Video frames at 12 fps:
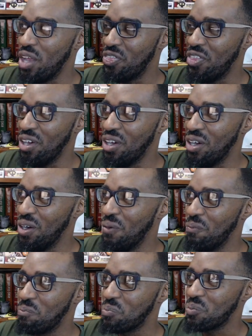uh,
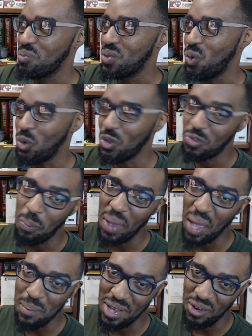with
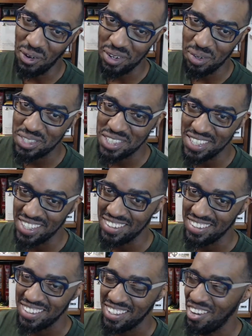Batman Arkham City
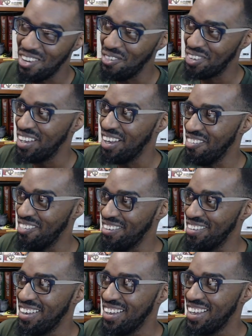on the cover.
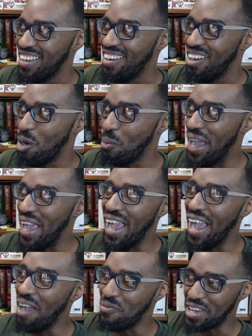Um, I,
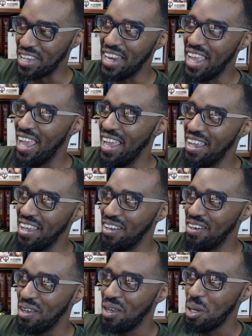I freaking had
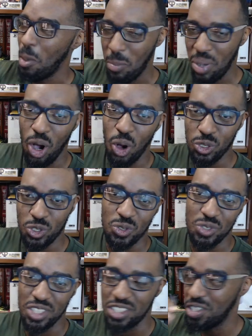posters
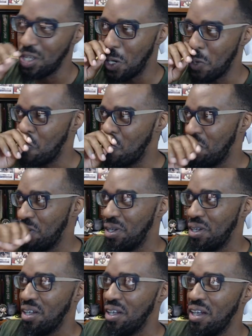and stuff
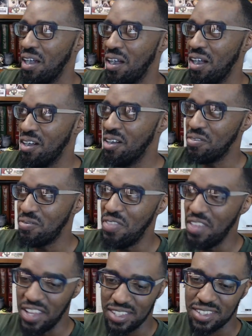of
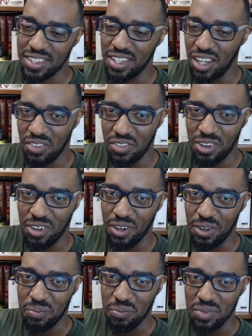this cover
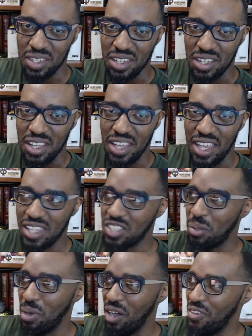and some
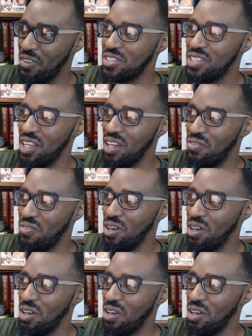other stuff uh,